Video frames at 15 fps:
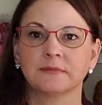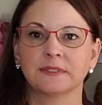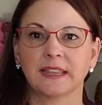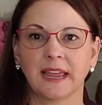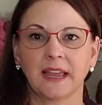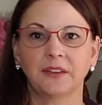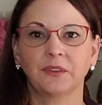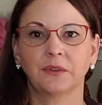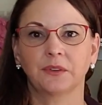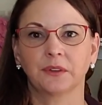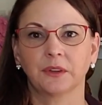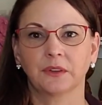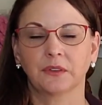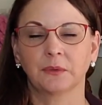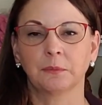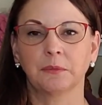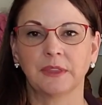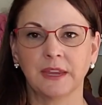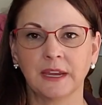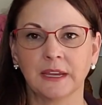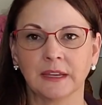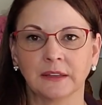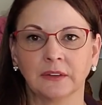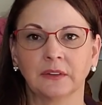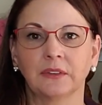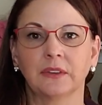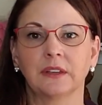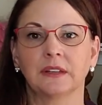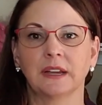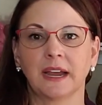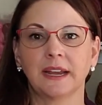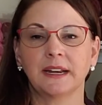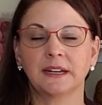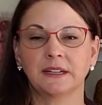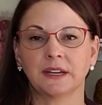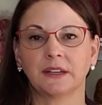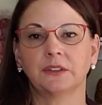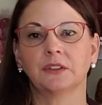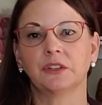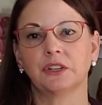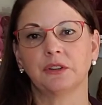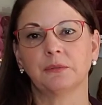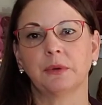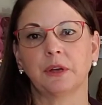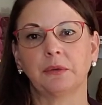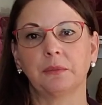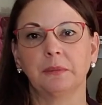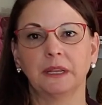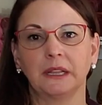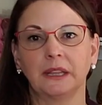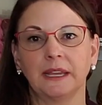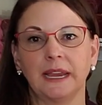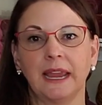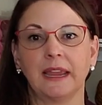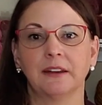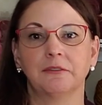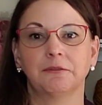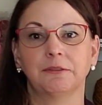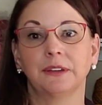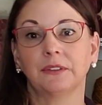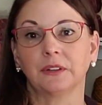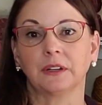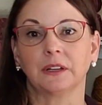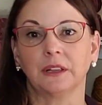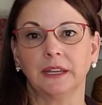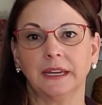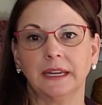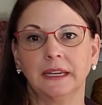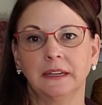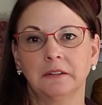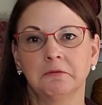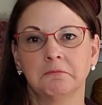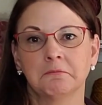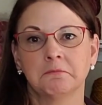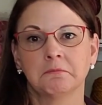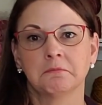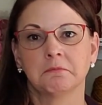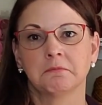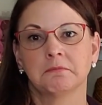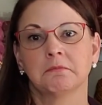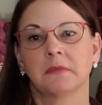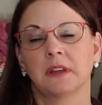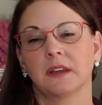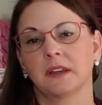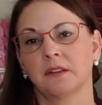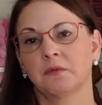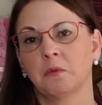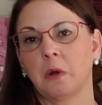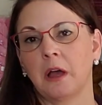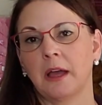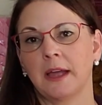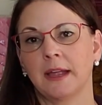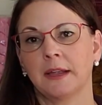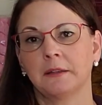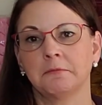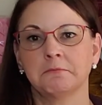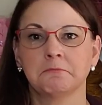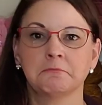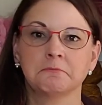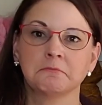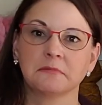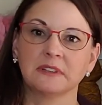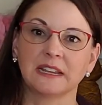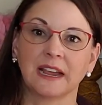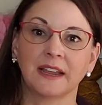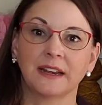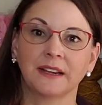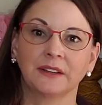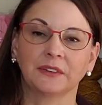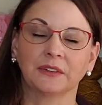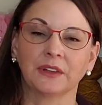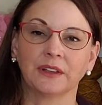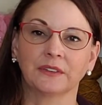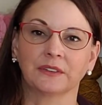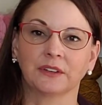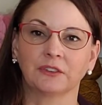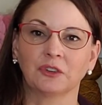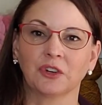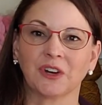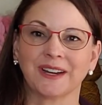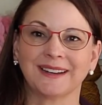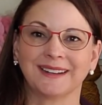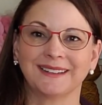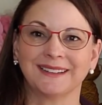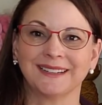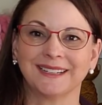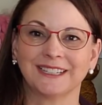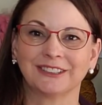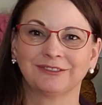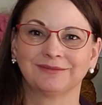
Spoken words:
that's some things that dieting does to you both mentally and physically, and why dieting's not such a great idea.